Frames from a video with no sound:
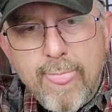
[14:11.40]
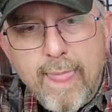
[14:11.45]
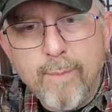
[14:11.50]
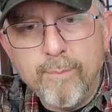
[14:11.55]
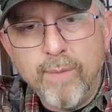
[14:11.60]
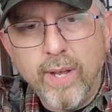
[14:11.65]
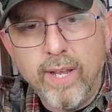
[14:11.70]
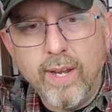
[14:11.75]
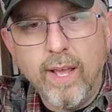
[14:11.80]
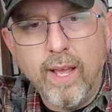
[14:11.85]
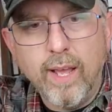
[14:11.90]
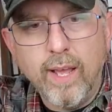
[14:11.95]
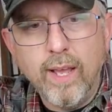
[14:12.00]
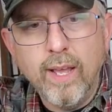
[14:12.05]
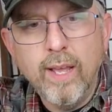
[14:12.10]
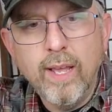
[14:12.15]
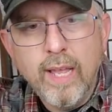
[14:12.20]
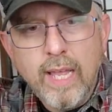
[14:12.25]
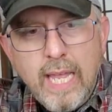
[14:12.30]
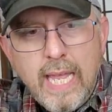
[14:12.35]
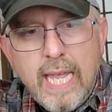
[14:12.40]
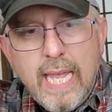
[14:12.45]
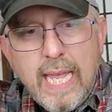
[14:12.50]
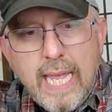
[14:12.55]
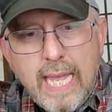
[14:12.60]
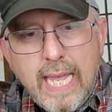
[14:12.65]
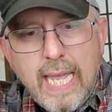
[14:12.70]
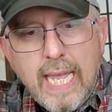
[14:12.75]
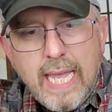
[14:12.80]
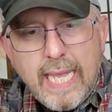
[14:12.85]
But
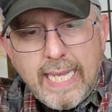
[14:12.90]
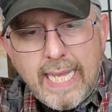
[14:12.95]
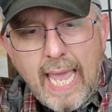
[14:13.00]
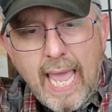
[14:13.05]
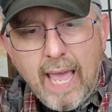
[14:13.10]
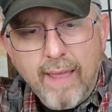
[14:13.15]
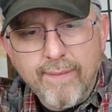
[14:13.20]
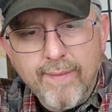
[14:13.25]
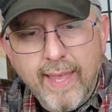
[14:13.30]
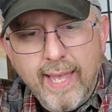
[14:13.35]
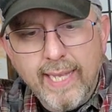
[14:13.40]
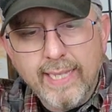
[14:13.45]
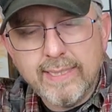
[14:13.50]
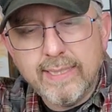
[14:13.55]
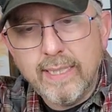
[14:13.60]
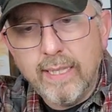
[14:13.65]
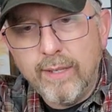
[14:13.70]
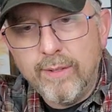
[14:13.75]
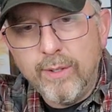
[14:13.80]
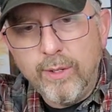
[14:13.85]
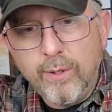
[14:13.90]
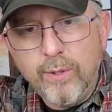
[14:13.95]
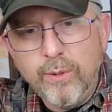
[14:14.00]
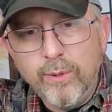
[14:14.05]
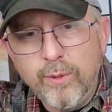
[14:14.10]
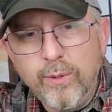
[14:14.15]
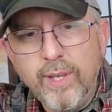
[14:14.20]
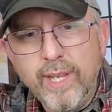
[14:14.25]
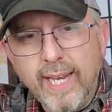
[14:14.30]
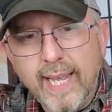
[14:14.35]
yeah,
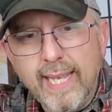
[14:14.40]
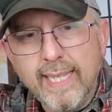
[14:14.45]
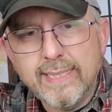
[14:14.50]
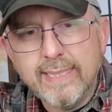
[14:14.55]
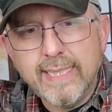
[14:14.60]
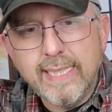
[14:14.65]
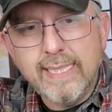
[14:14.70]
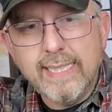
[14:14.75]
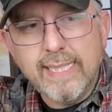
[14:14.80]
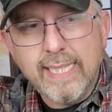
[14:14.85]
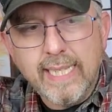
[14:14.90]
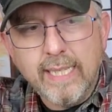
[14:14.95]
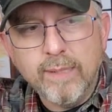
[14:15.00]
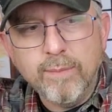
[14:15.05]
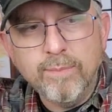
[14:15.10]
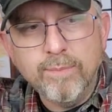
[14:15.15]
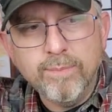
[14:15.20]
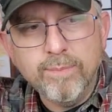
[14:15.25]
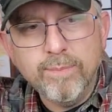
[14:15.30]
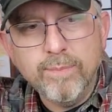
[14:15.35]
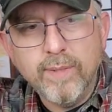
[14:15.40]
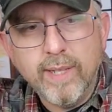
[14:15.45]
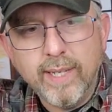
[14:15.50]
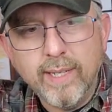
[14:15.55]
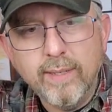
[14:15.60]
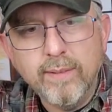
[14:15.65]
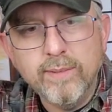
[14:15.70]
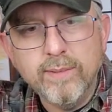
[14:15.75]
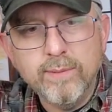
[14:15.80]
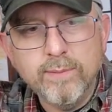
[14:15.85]
you get an SC10 like
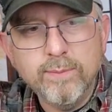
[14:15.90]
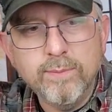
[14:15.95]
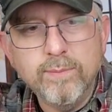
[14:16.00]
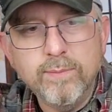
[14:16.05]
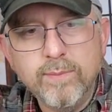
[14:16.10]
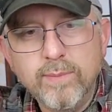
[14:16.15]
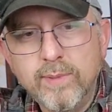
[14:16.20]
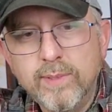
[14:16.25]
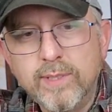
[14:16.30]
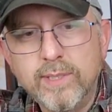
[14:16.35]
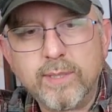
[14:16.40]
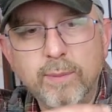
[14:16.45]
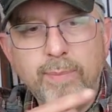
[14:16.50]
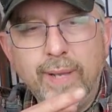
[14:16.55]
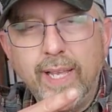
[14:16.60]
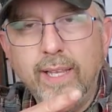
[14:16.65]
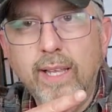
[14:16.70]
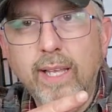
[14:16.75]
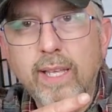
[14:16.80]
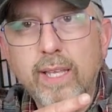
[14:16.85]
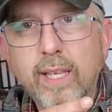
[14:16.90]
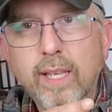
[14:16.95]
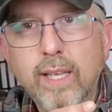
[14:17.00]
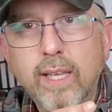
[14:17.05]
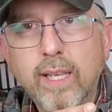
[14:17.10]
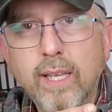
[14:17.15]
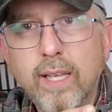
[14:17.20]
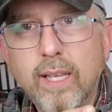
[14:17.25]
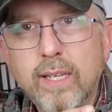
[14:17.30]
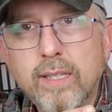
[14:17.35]
Sapele
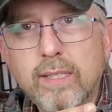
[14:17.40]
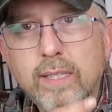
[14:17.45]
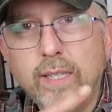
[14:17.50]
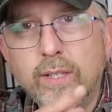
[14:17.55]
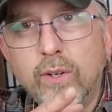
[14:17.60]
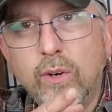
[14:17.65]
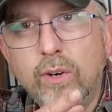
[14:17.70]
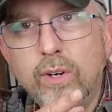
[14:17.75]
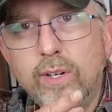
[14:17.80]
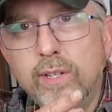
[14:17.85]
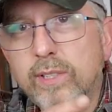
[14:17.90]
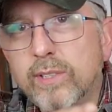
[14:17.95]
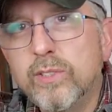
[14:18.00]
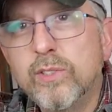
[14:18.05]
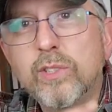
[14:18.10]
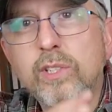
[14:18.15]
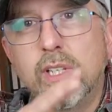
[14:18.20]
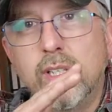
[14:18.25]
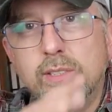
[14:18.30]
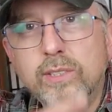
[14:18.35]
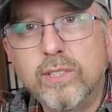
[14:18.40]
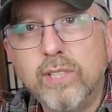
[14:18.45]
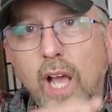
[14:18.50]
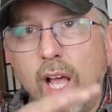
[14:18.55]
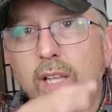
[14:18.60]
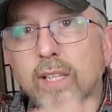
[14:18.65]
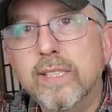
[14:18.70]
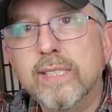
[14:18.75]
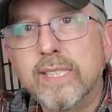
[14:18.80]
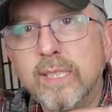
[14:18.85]
guitar,
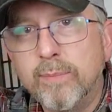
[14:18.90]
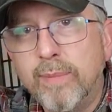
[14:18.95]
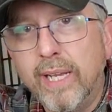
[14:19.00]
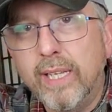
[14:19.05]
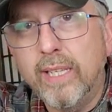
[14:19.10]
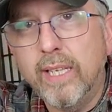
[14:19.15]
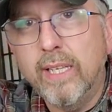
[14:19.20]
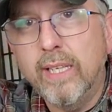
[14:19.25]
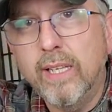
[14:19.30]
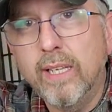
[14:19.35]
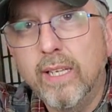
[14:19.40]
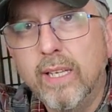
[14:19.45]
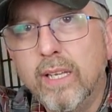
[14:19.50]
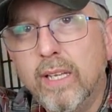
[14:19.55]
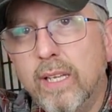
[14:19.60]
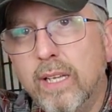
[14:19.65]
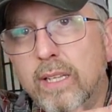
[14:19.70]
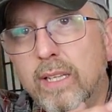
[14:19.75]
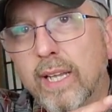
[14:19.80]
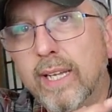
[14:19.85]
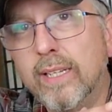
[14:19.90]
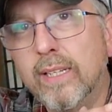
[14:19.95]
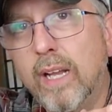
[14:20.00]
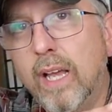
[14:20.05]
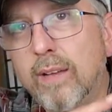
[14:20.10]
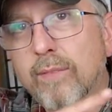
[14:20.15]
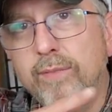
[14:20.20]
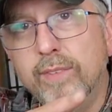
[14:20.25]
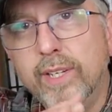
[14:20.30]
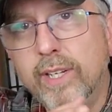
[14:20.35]
solid Sapele, like
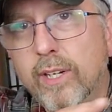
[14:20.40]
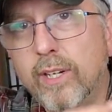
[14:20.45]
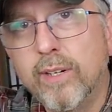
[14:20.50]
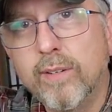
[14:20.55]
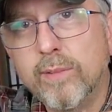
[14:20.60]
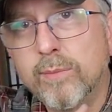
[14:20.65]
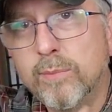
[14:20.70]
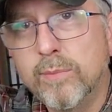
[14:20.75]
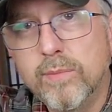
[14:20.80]
not veneer,